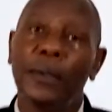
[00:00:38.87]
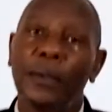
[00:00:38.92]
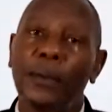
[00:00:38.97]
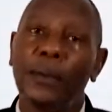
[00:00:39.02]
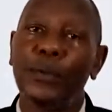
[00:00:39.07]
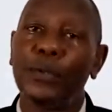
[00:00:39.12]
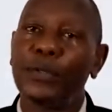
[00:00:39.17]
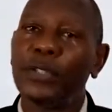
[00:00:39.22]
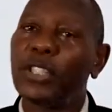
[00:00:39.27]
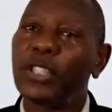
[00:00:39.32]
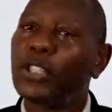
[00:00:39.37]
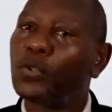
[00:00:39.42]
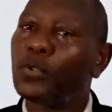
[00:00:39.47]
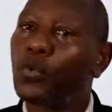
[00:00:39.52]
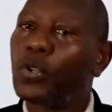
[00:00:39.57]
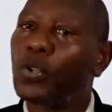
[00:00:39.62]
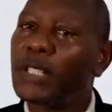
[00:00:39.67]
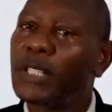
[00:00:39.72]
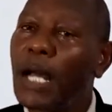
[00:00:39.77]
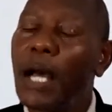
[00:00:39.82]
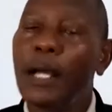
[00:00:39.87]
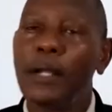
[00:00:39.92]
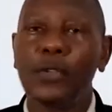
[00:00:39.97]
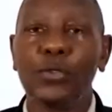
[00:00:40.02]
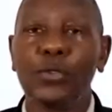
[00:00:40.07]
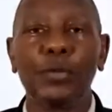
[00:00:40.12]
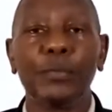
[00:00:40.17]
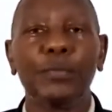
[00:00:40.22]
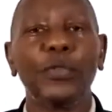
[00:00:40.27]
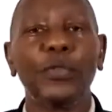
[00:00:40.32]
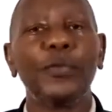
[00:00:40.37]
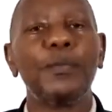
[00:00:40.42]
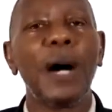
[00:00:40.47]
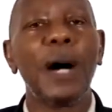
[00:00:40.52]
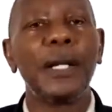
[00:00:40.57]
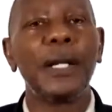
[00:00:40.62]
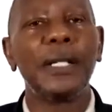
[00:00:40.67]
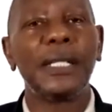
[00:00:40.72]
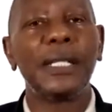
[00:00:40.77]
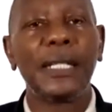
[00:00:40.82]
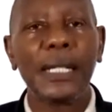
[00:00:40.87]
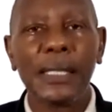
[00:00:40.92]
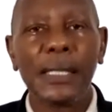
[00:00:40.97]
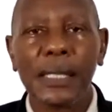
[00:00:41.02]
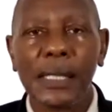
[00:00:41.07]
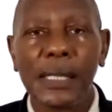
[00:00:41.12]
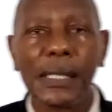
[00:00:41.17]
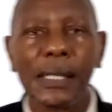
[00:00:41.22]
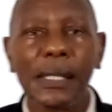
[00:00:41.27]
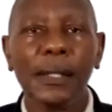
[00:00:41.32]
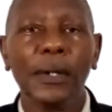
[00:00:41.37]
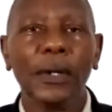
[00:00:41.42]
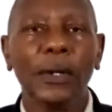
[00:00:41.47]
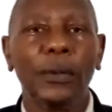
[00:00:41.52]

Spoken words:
we will treat water to remove bad tastes,